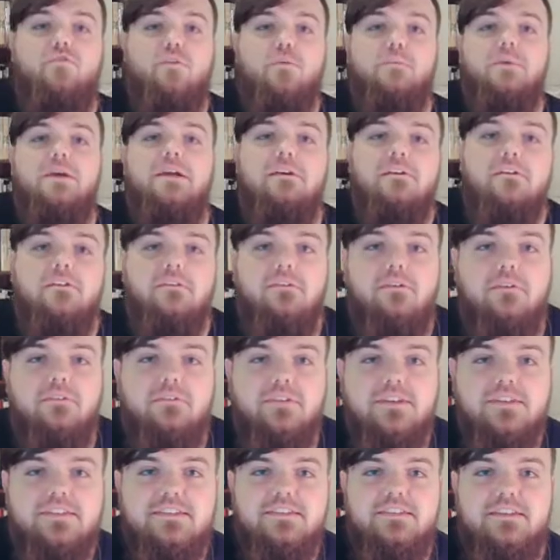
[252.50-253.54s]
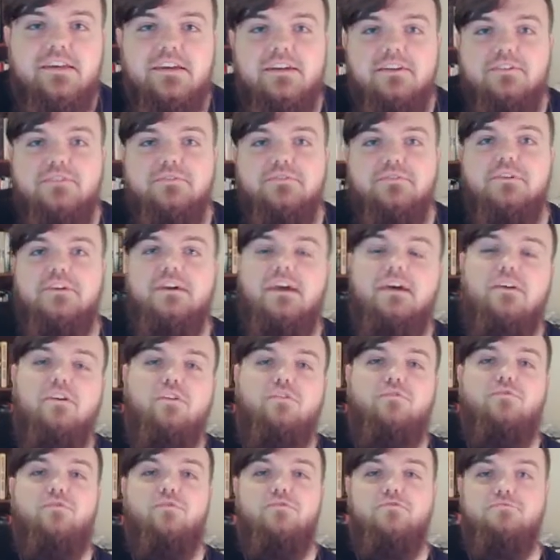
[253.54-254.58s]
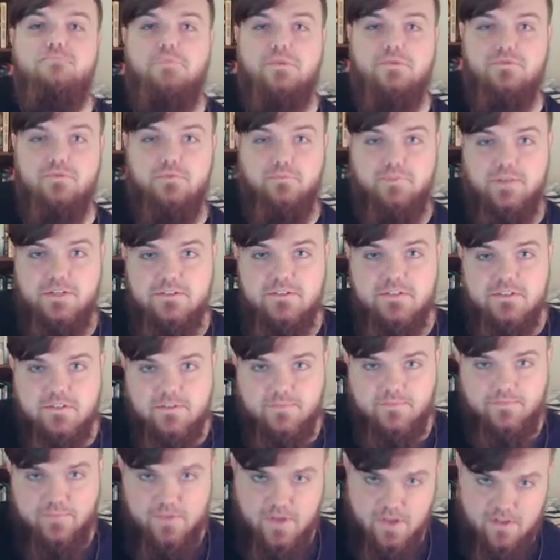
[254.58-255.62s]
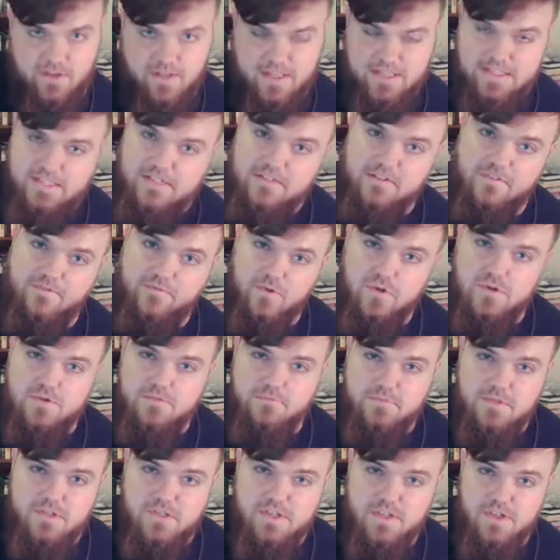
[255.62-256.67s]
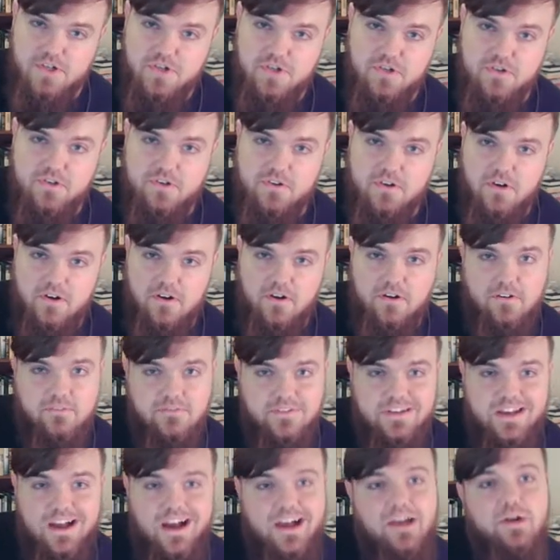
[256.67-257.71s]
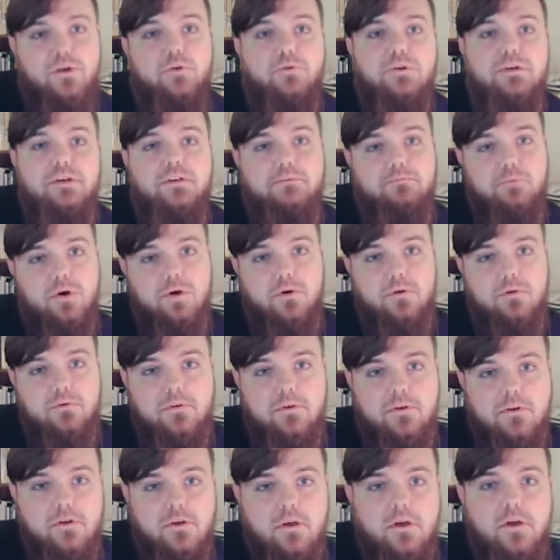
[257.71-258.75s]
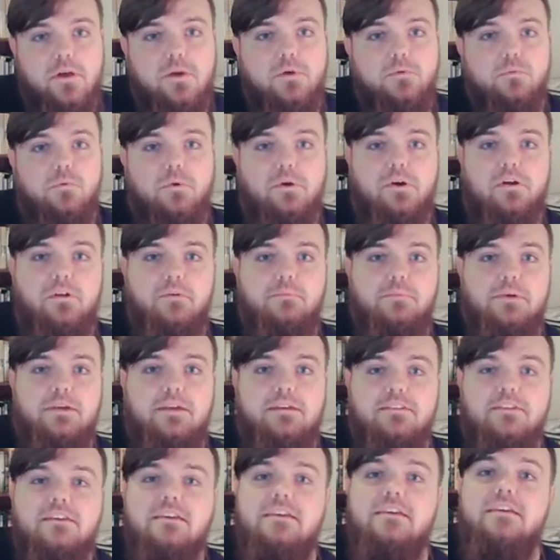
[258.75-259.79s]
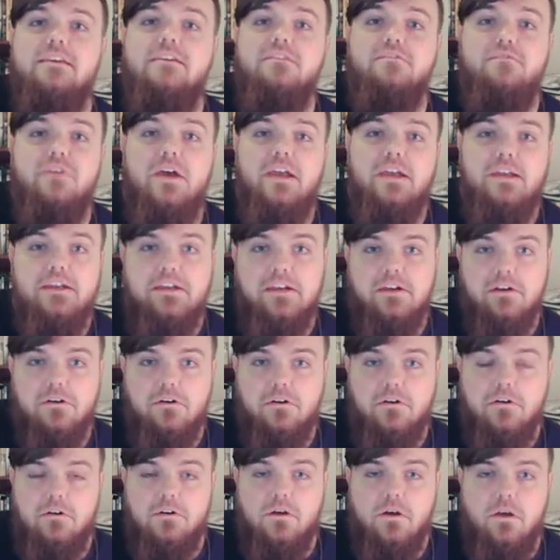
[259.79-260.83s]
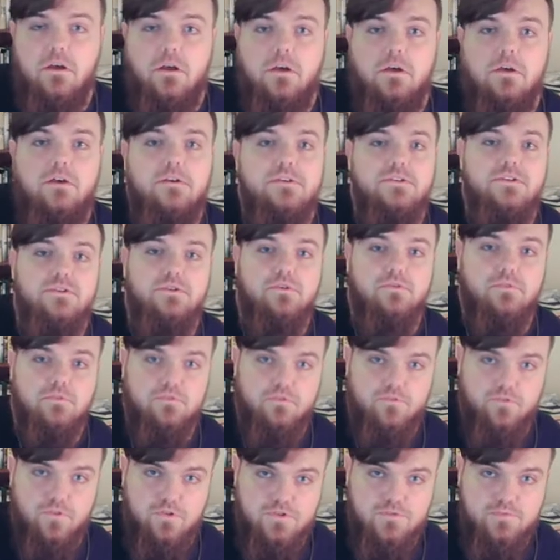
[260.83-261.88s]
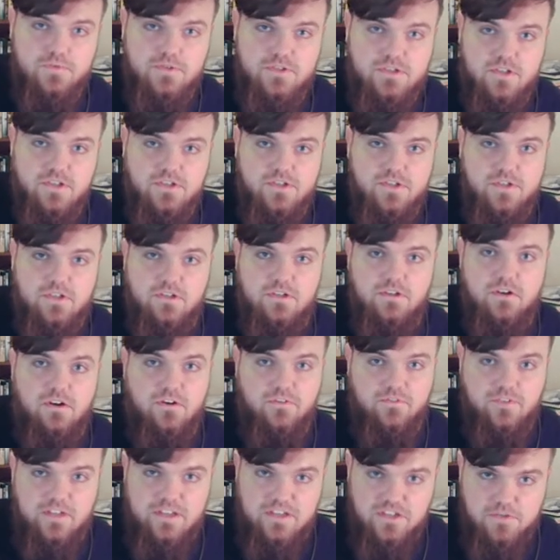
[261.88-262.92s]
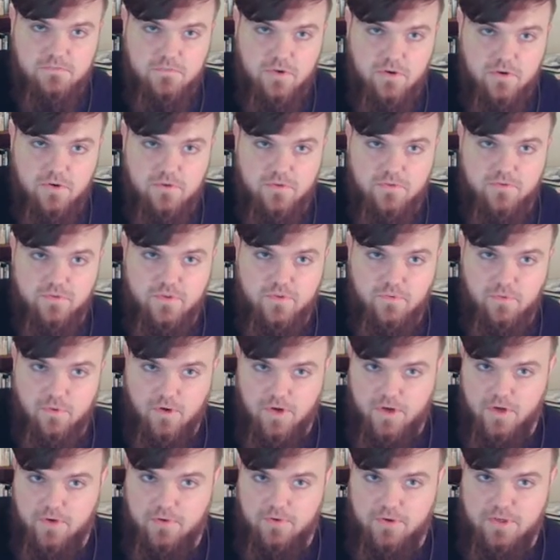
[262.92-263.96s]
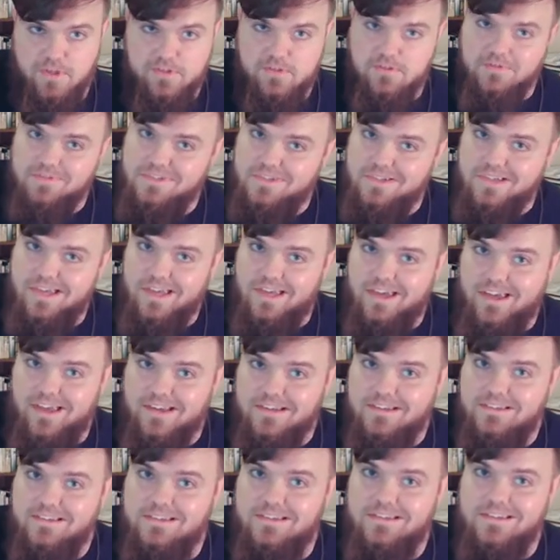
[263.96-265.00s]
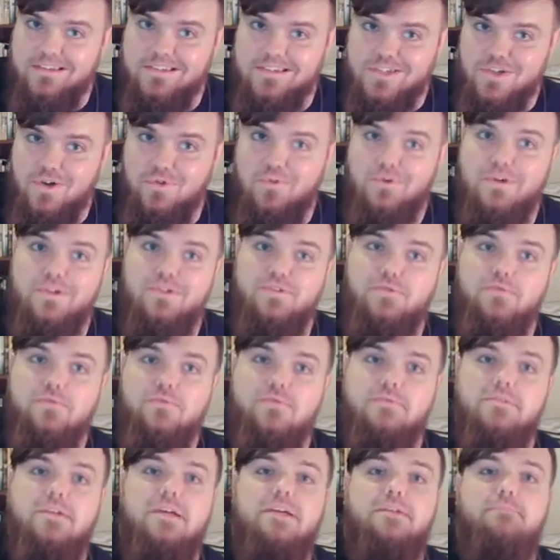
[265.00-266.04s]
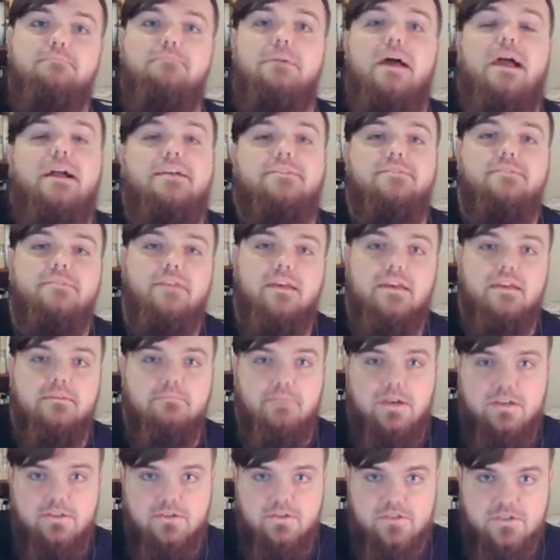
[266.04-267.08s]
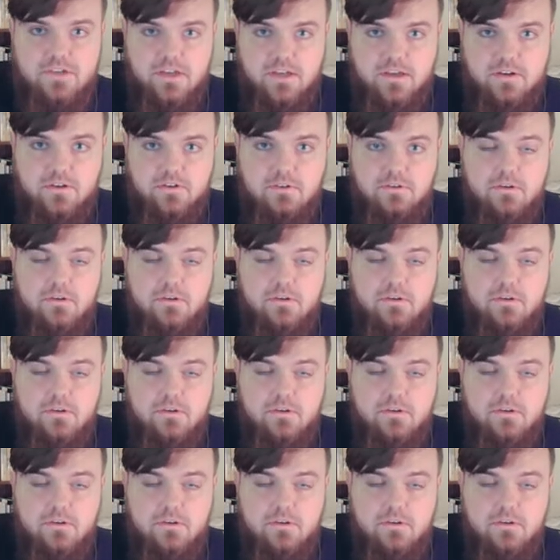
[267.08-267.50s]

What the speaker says: here, let's take a look at our first puzzle piece, and that's the first position of the Ionian Mode. We're going to be in the key of A here. So the first position of each mode that we're going to look at is going to relate back to the A major scale.